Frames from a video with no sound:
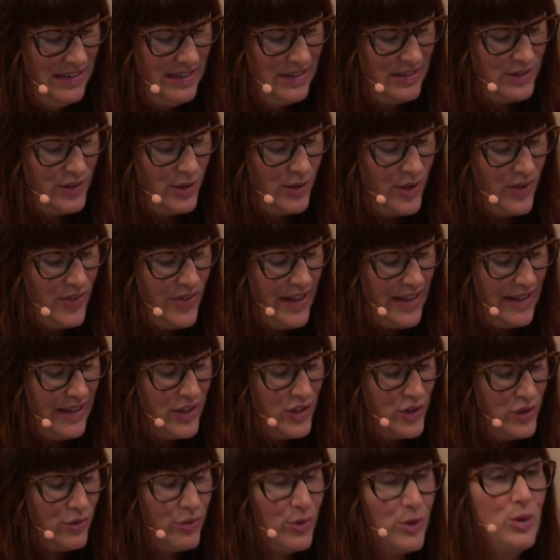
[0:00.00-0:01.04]
so that they
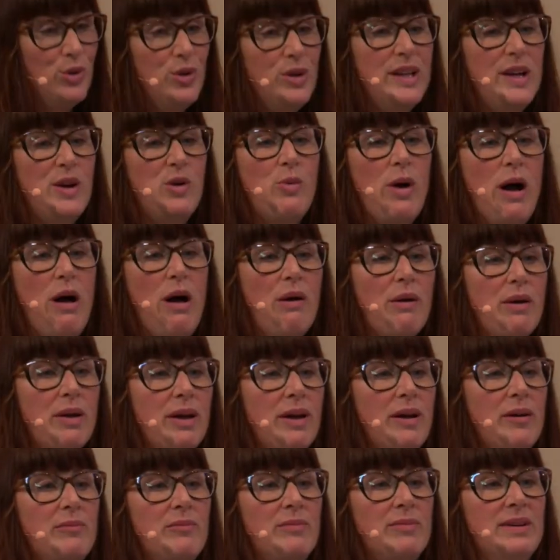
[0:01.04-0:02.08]
could truly
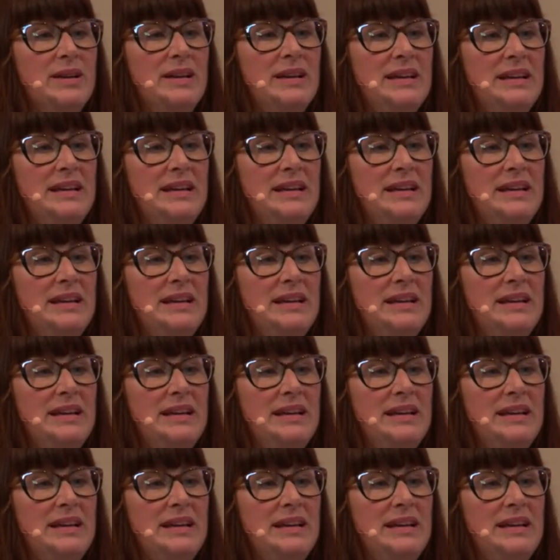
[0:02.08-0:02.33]
welcome